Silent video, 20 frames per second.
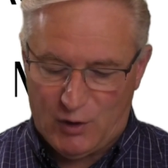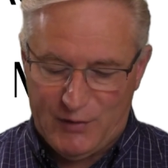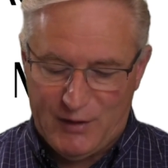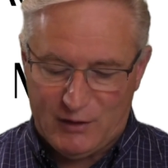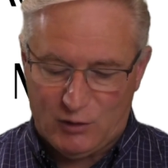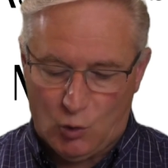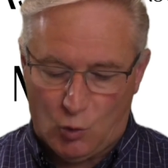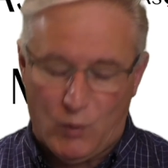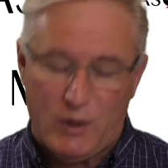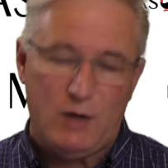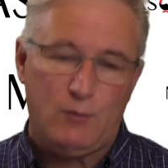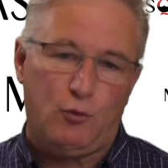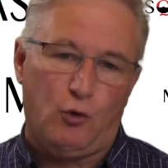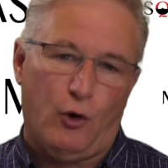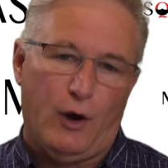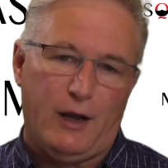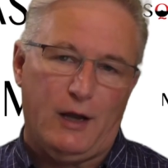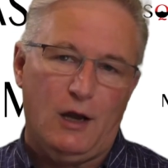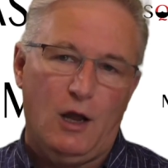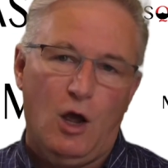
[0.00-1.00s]
I think the weak
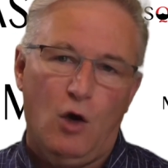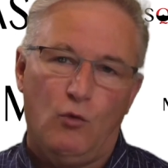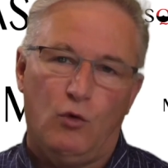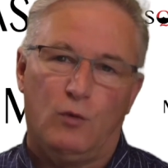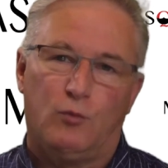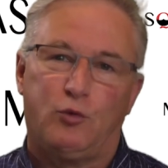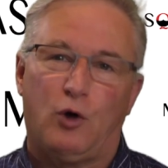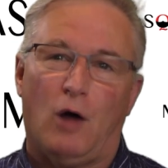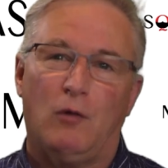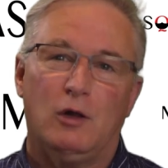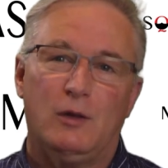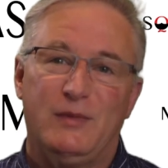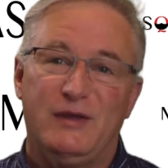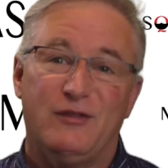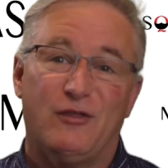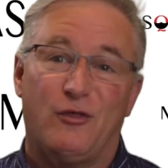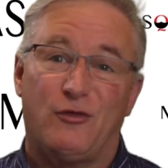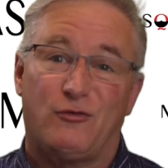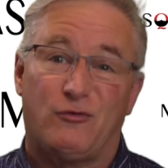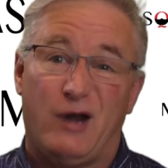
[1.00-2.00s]
point would probably be
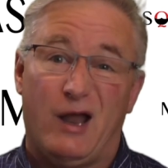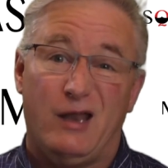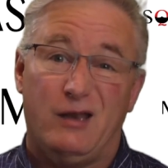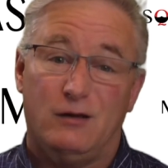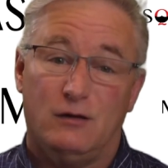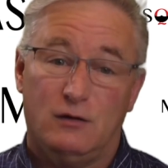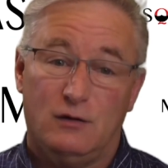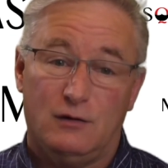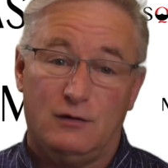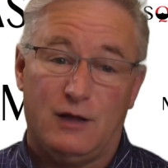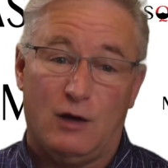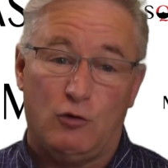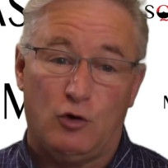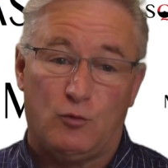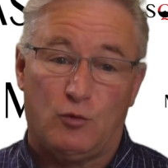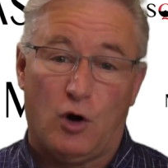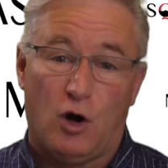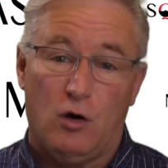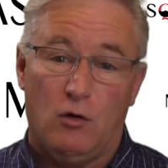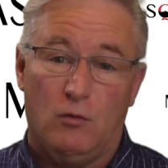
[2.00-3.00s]
the thread. That
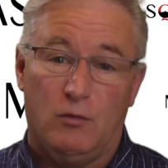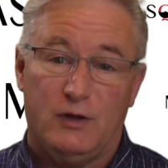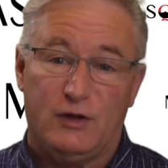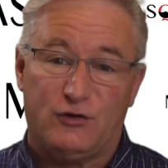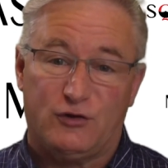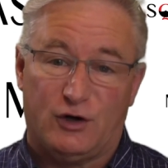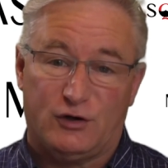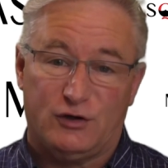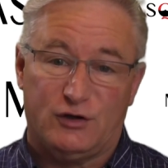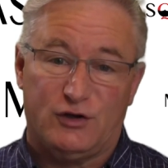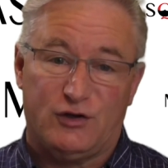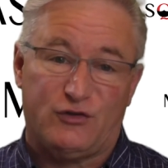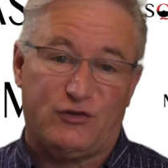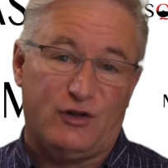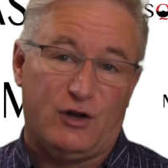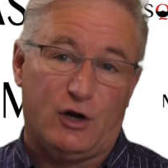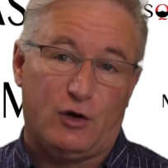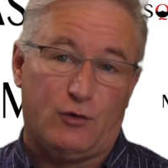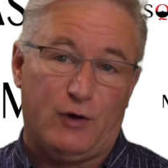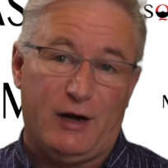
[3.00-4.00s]
would probably start to
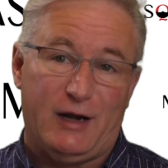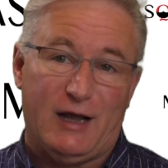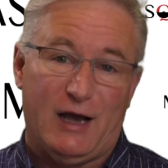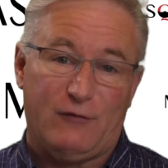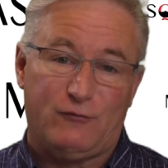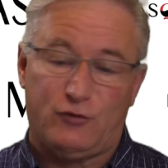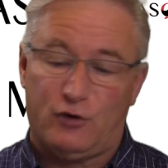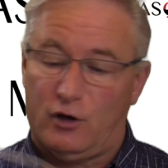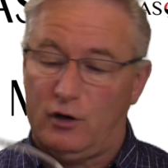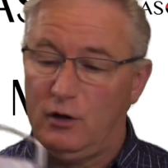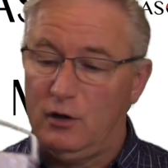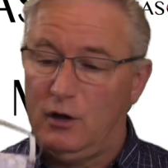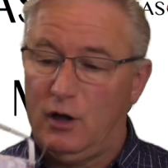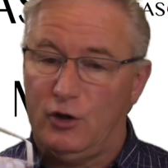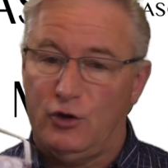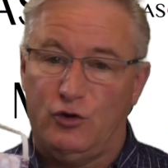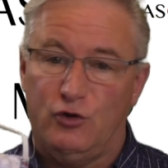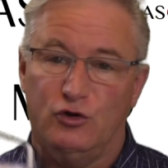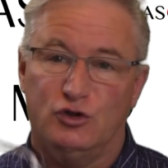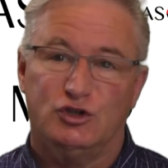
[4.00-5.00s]
disintegrate after
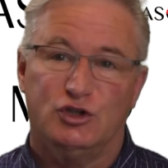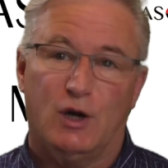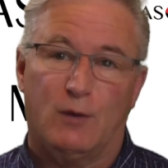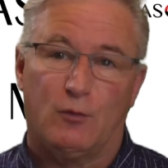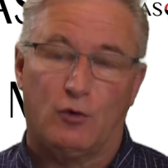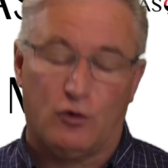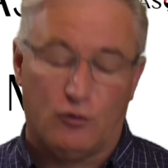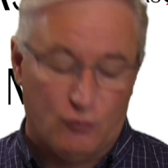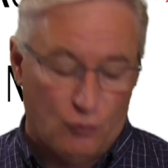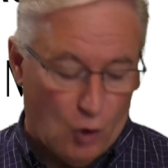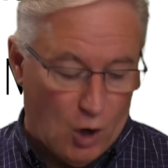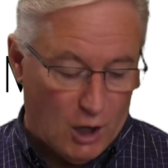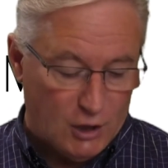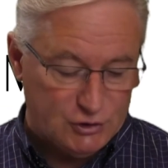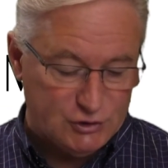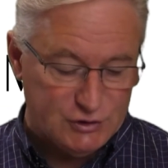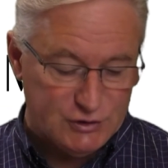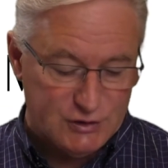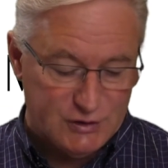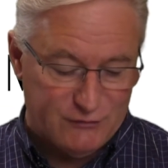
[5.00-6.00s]
a huge number of
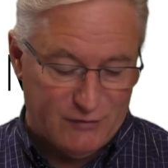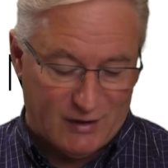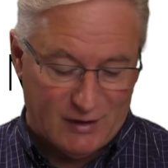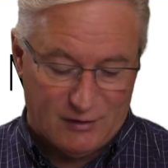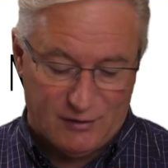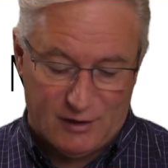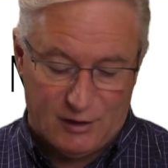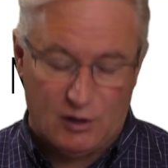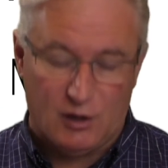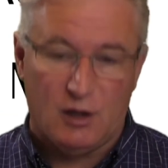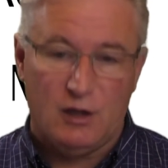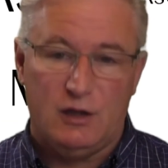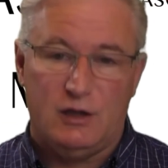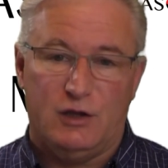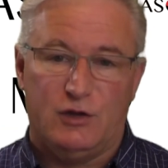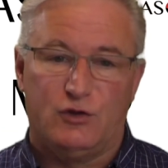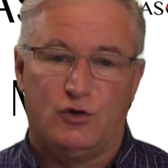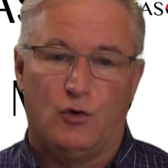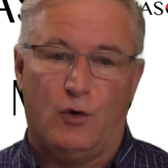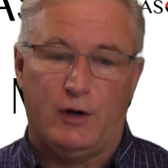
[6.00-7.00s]
washes, if anything
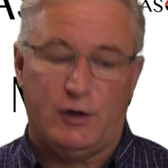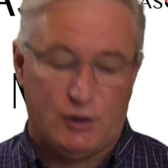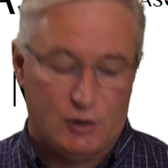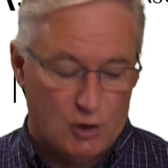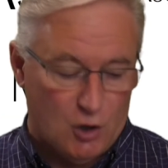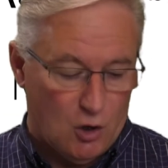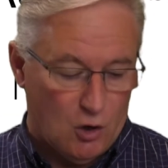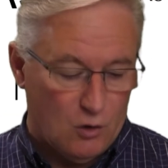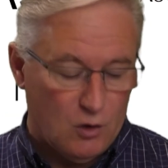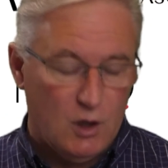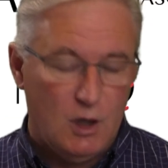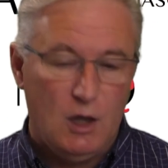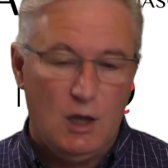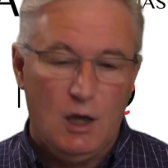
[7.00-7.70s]
is going to go.